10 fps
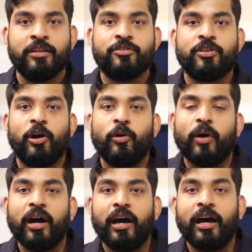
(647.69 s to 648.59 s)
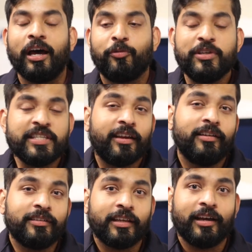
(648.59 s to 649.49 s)
So
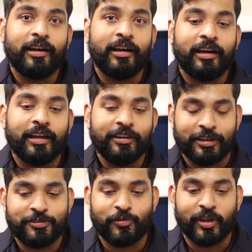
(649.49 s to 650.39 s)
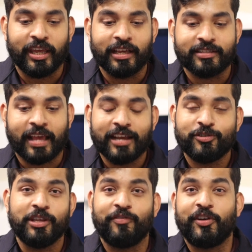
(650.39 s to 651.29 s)
recycled industry is
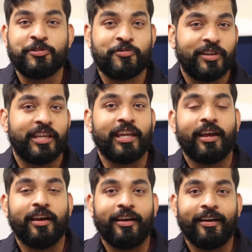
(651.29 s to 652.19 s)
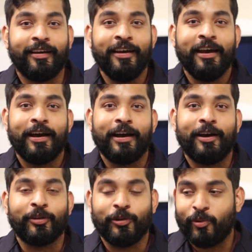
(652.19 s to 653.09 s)
actually very tricky.
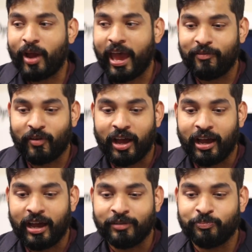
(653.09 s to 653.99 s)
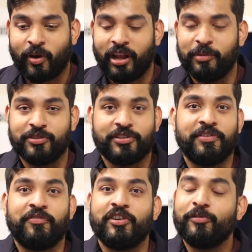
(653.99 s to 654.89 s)
You have polymers of
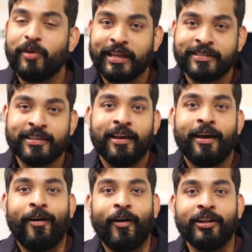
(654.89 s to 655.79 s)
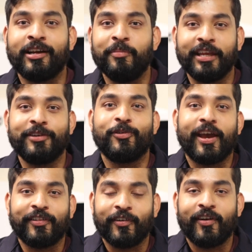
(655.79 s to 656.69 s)
different grades all coming in
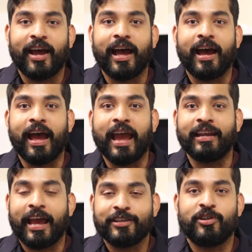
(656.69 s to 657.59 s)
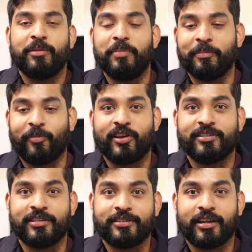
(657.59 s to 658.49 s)
together and actually being
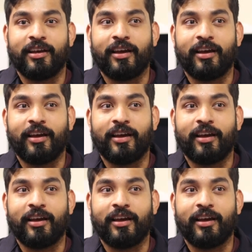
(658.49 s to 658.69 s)
processed.